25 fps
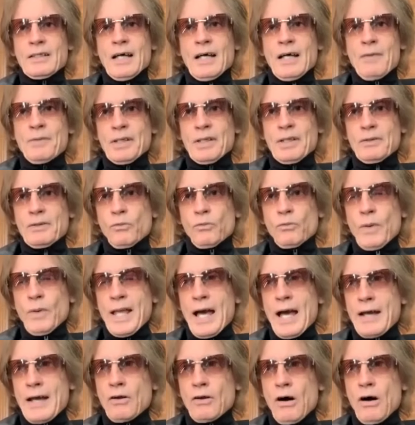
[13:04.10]
I mean, we
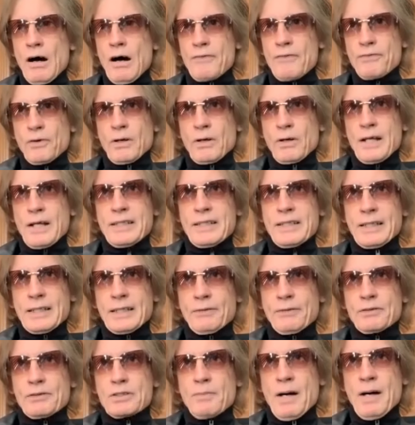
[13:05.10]
had an offer, I think
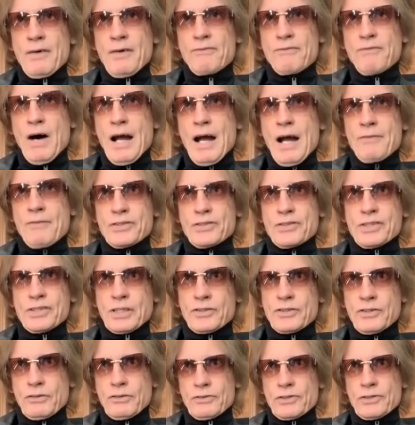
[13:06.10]
it was about 5 or
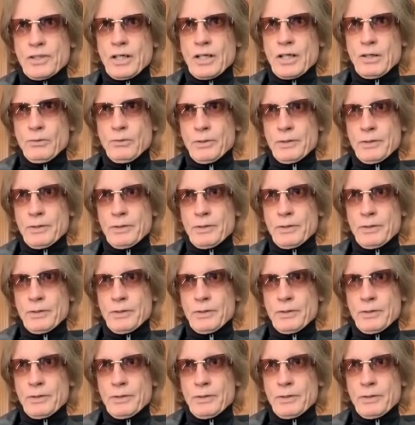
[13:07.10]
6 years ago,